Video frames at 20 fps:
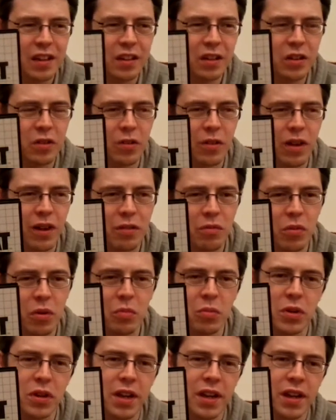On
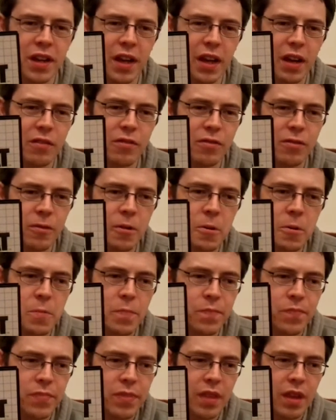one hand I have
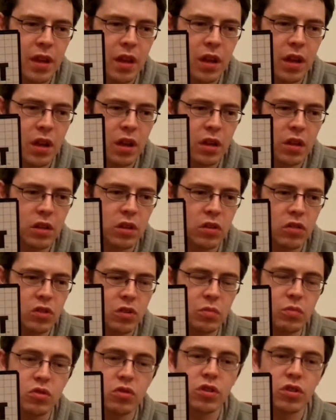some